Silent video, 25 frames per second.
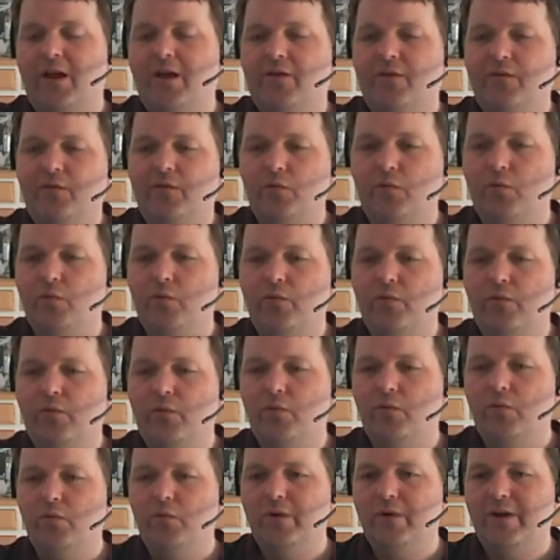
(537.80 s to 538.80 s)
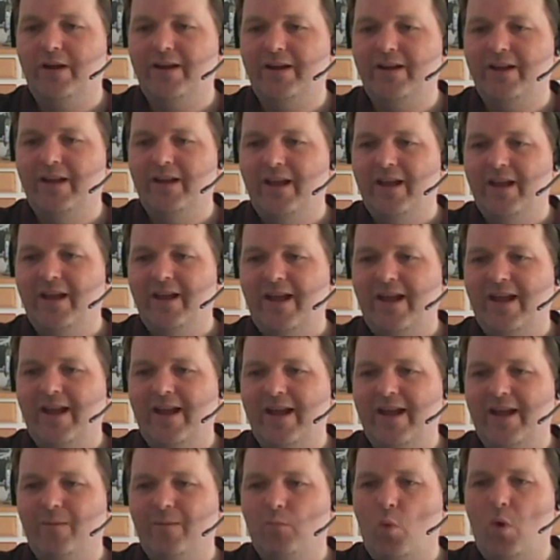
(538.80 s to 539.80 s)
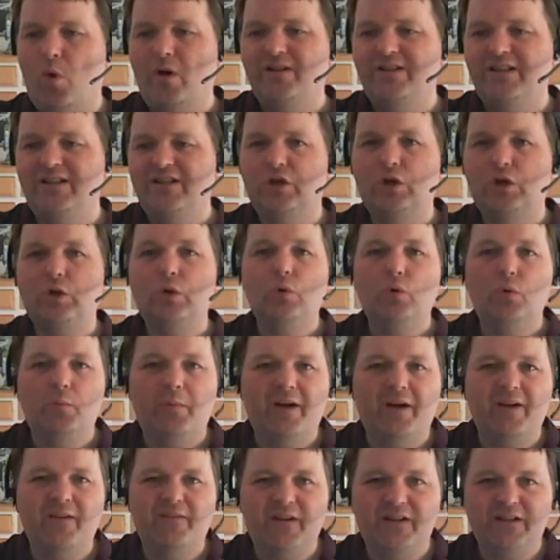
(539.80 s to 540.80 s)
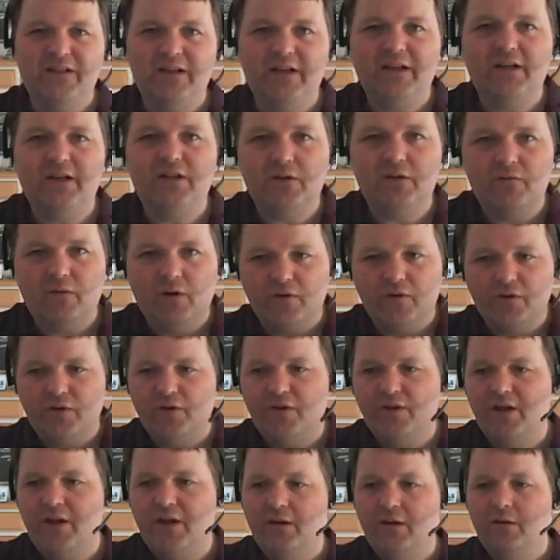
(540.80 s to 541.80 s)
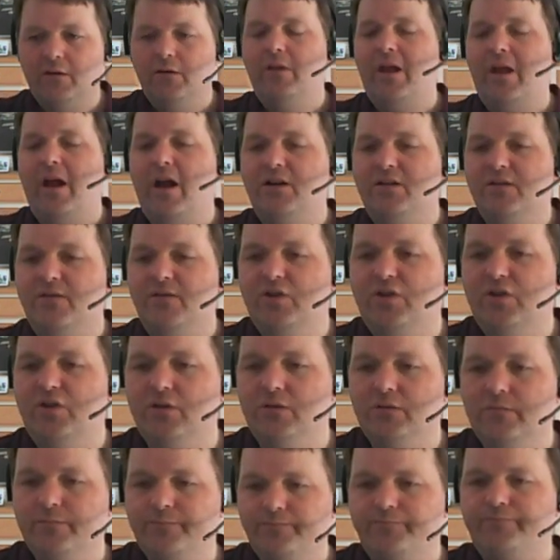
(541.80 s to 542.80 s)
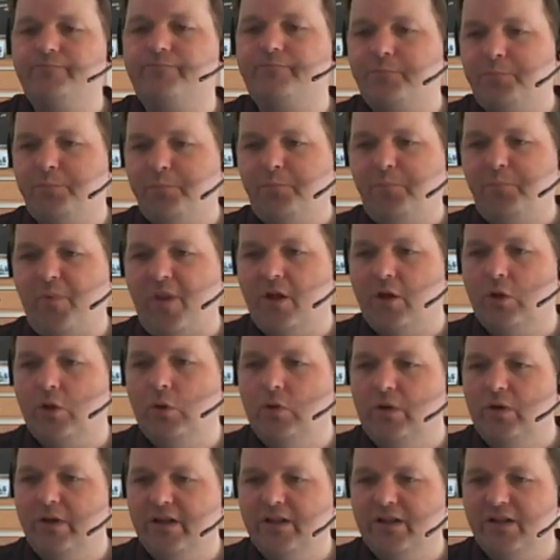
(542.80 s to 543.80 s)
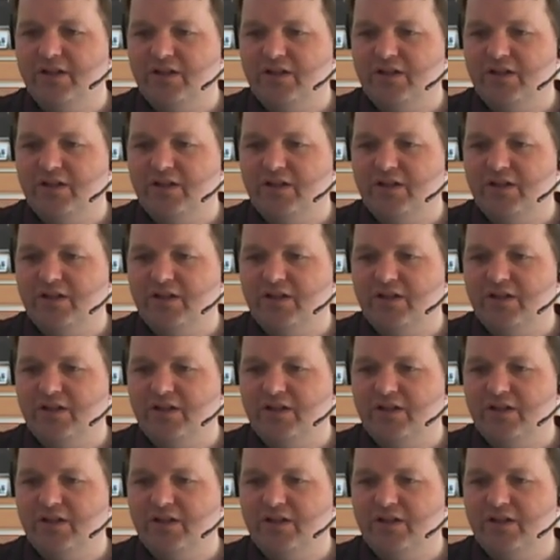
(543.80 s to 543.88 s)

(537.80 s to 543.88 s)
through wanting to cool by ventilation rather than artificial cooling.